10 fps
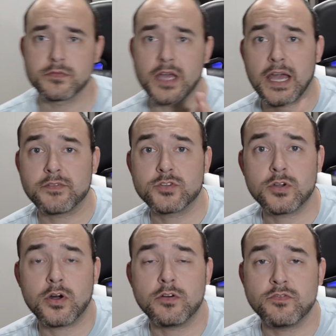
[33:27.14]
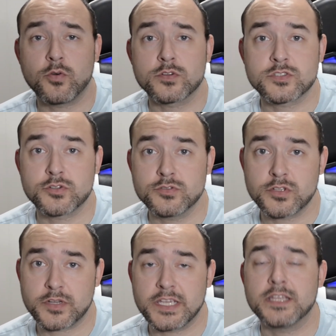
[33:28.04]
After all 4 screws
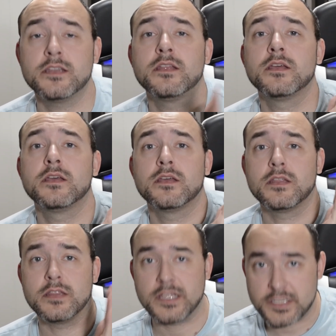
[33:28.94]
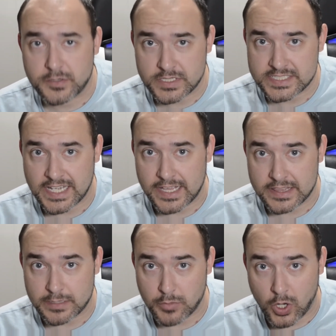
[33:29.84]
are in, then you can
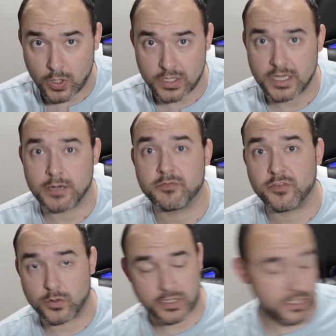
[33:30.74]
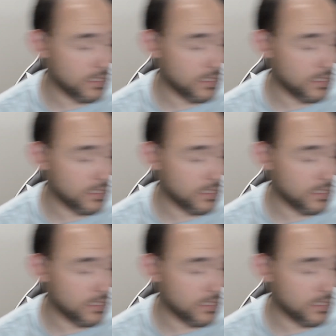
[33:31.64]
tighten them all up fully.